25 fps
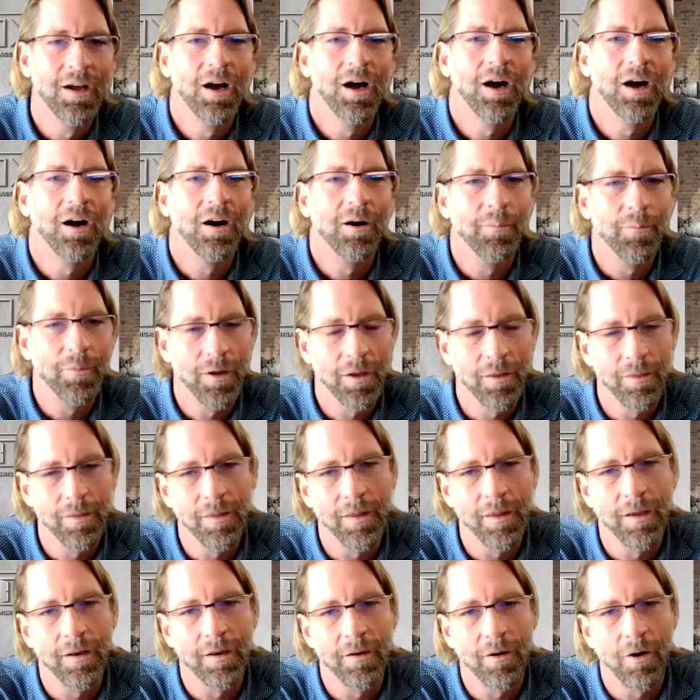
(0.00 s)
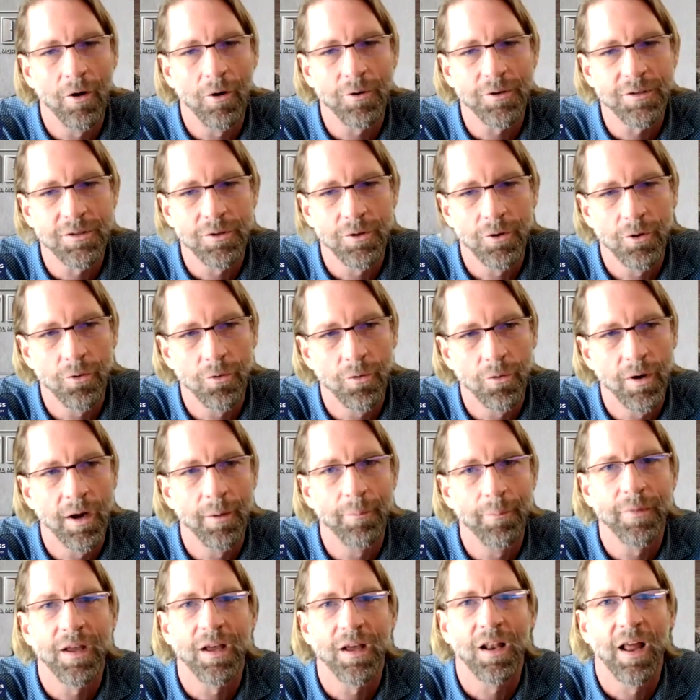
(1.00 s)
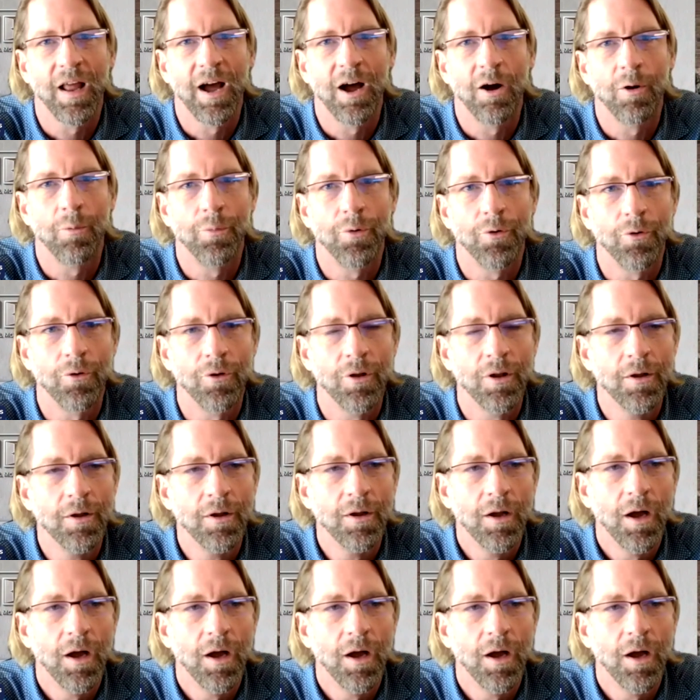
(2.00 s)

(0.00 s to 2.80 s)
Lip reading: And then also the allowable